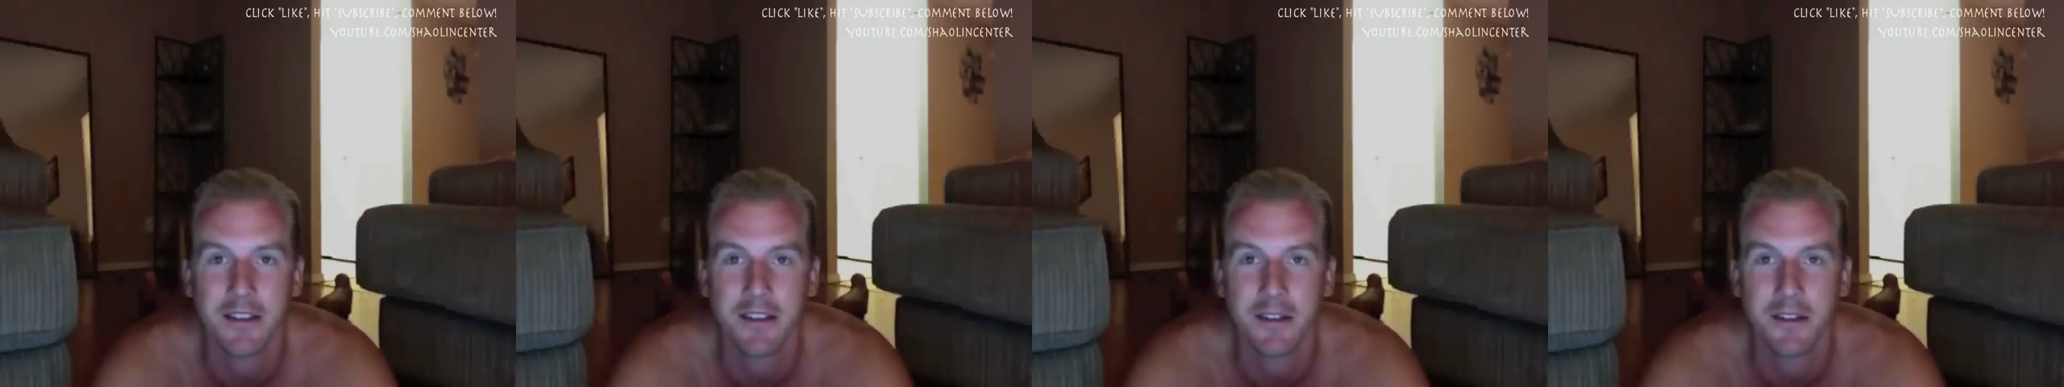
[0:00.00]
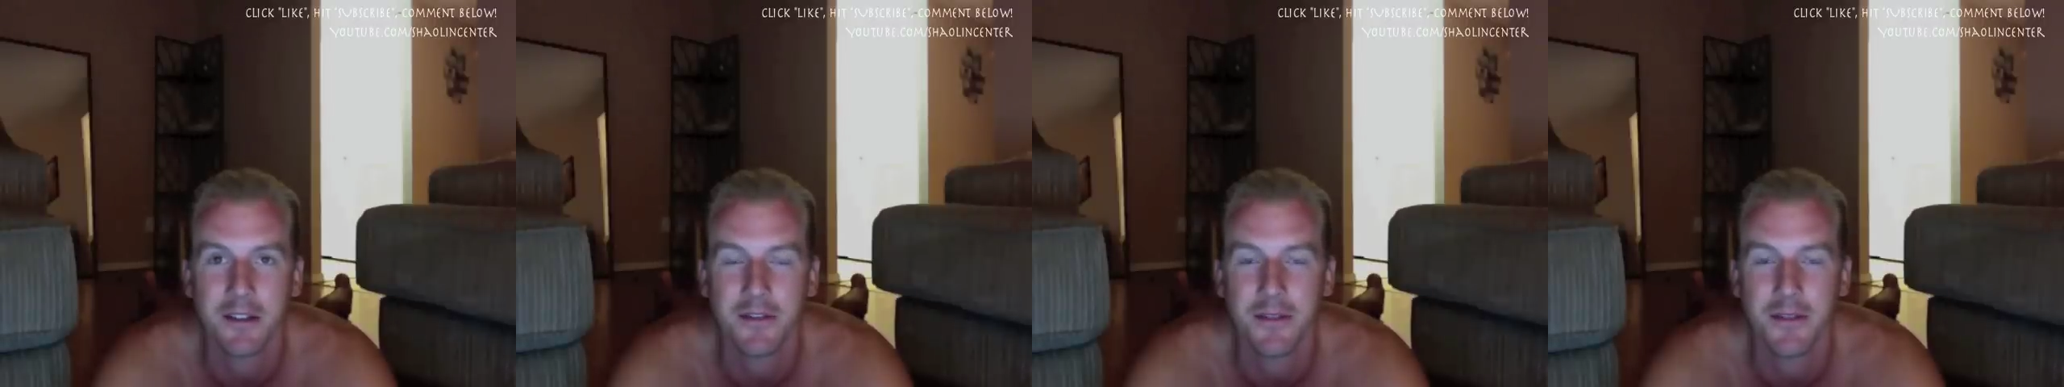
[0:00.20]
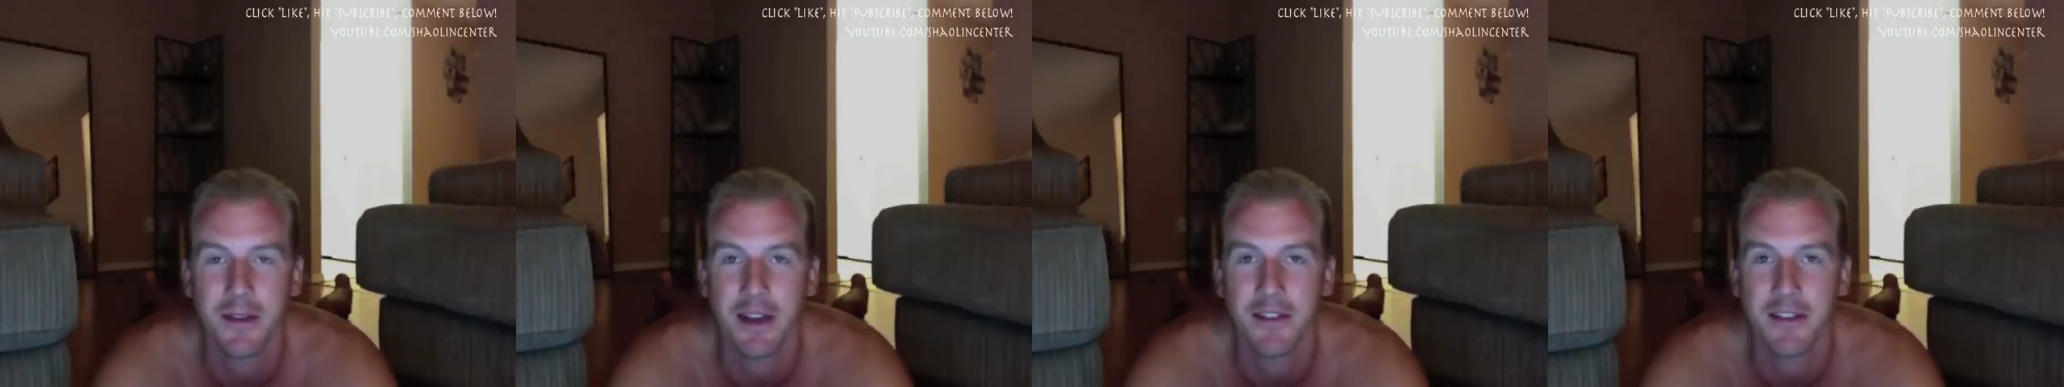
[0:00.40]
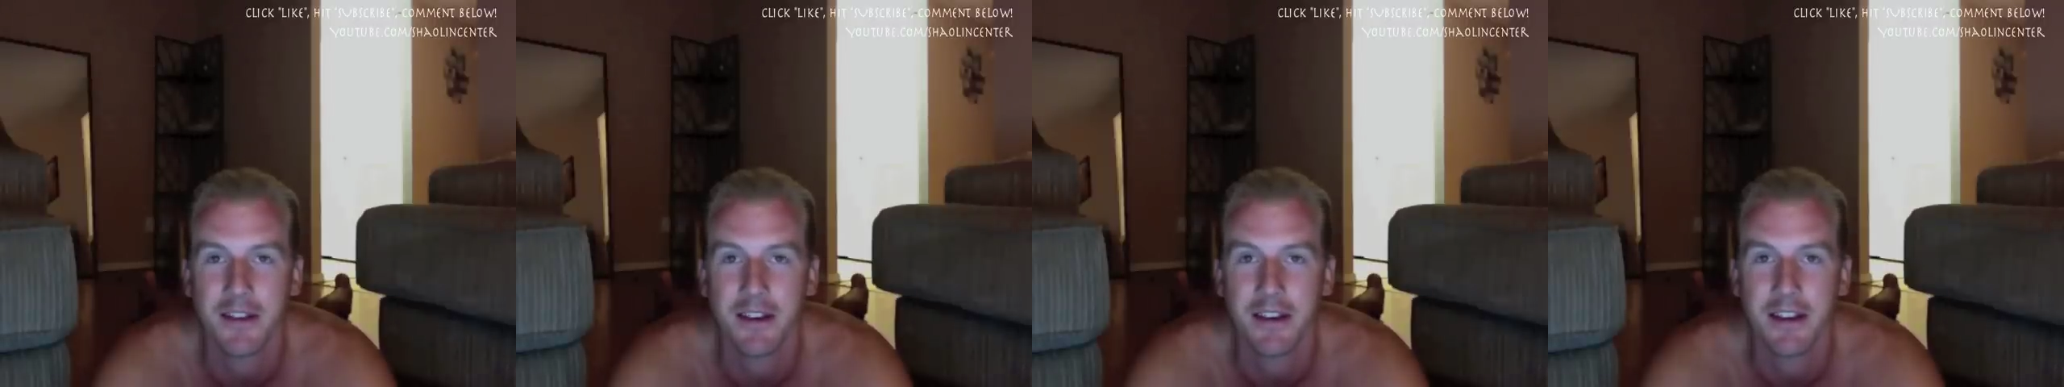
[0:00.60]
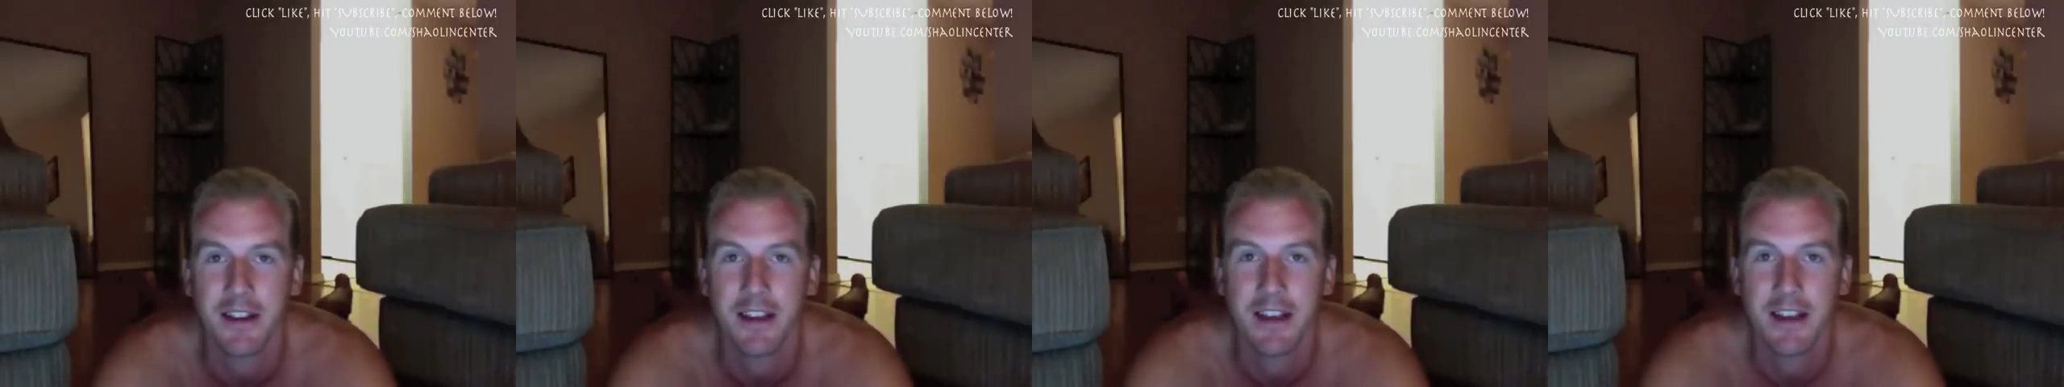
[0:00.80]
So if I'm
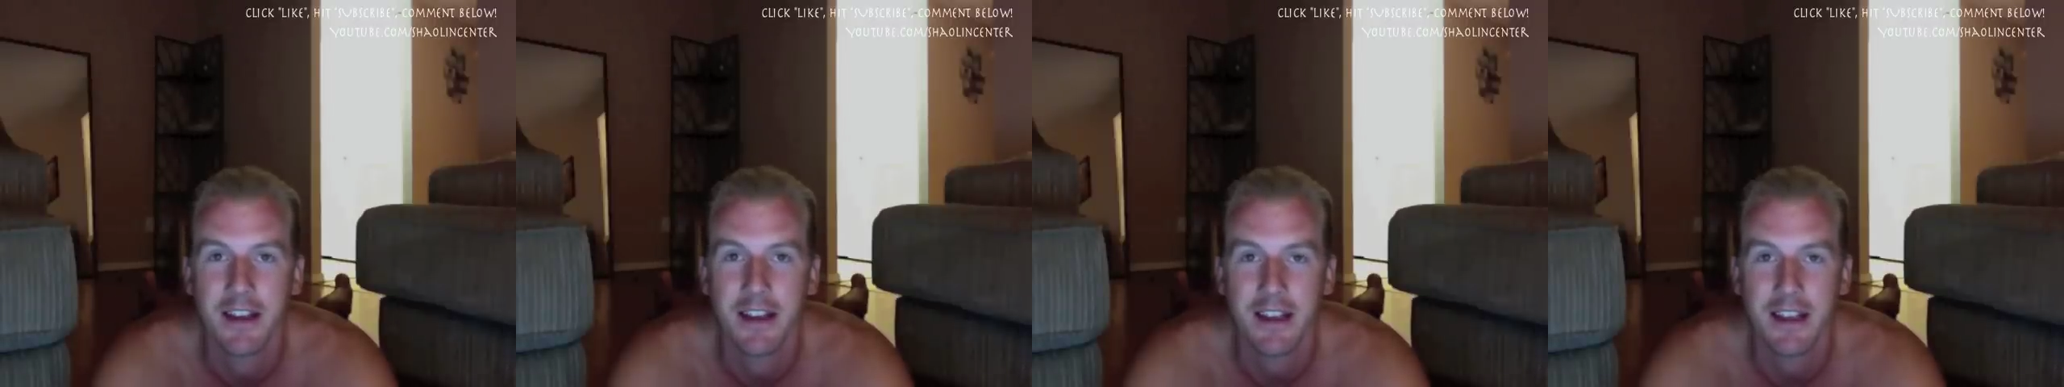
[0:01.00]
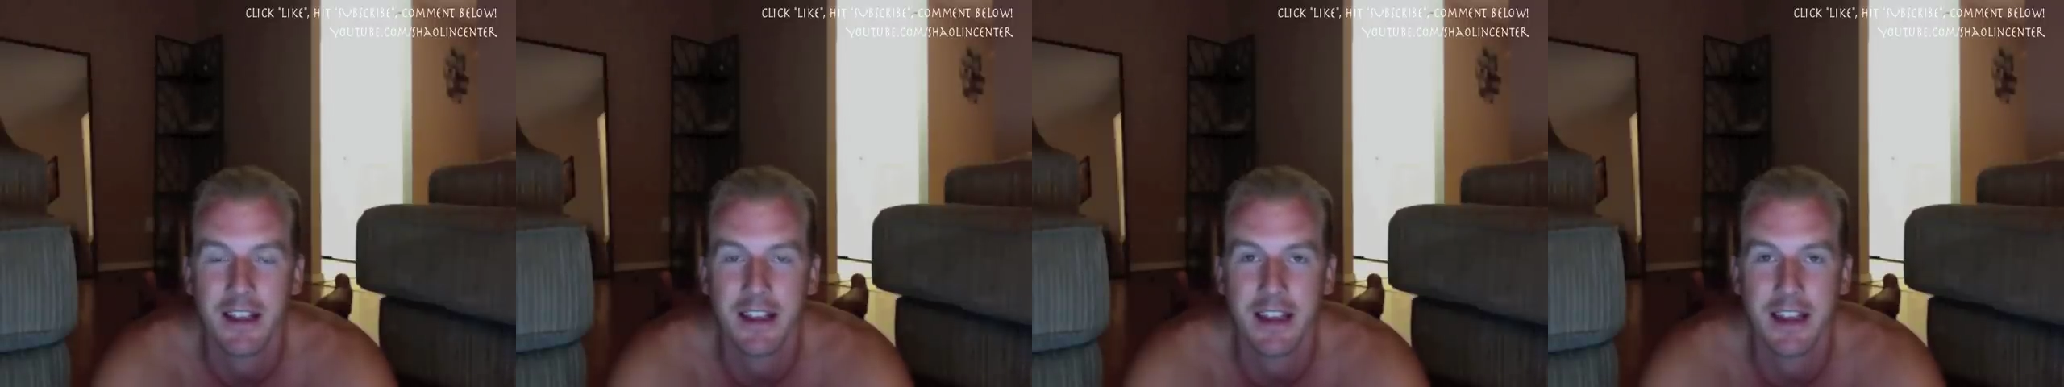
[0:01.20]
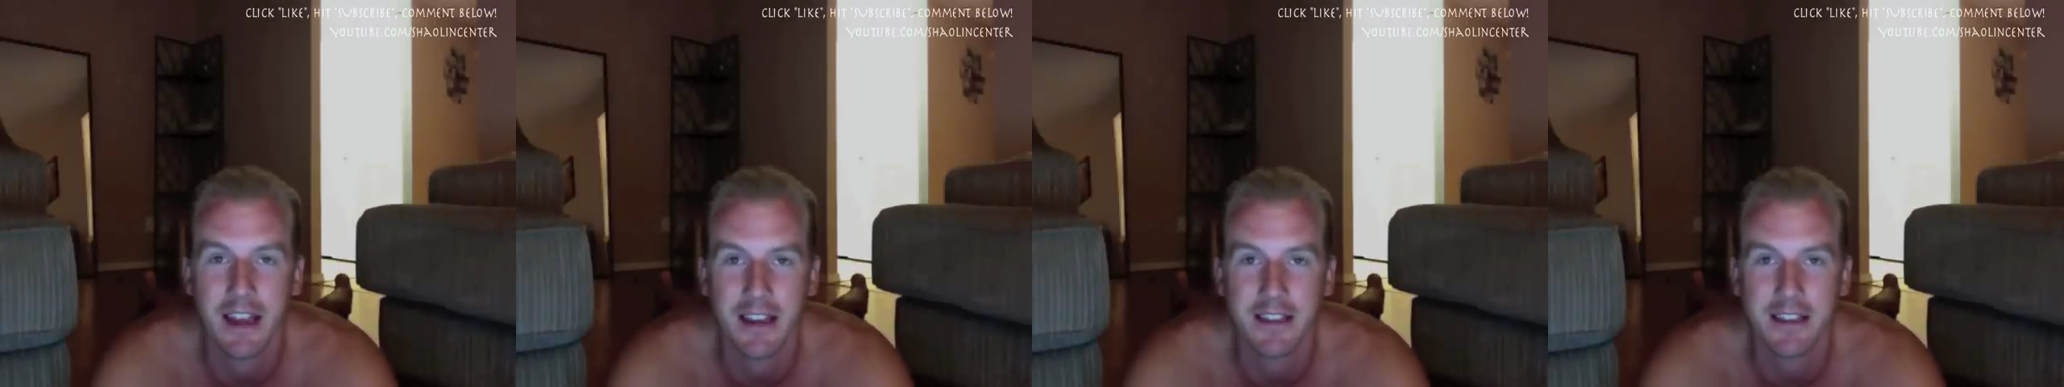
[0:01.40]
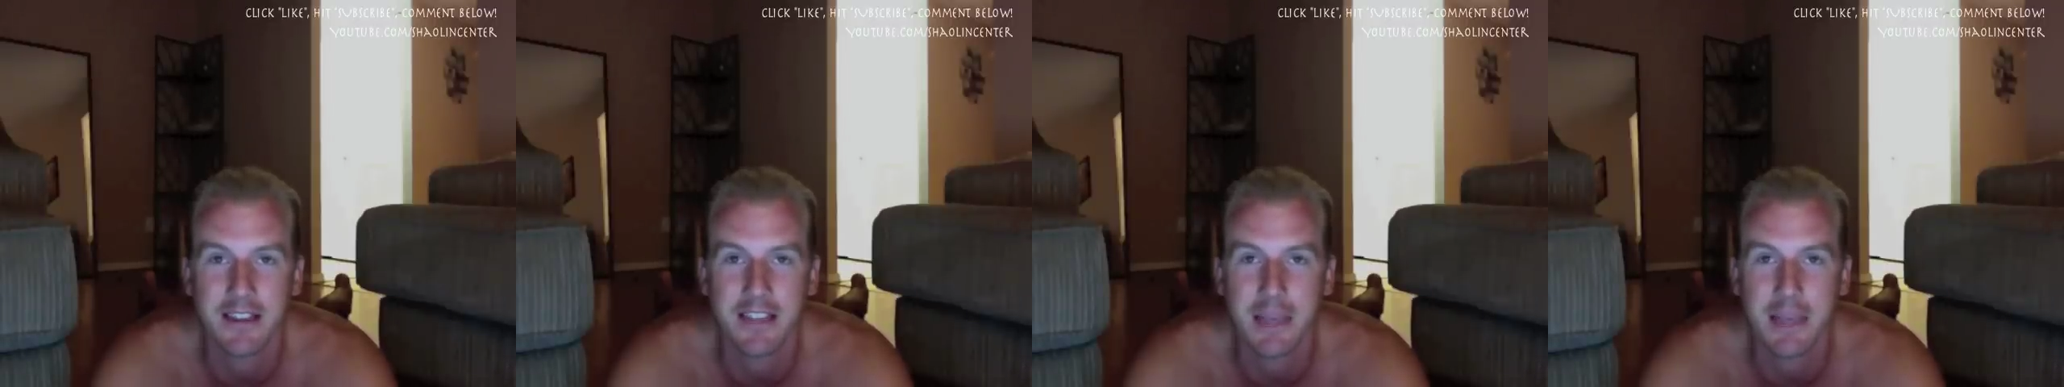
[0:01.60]
having guests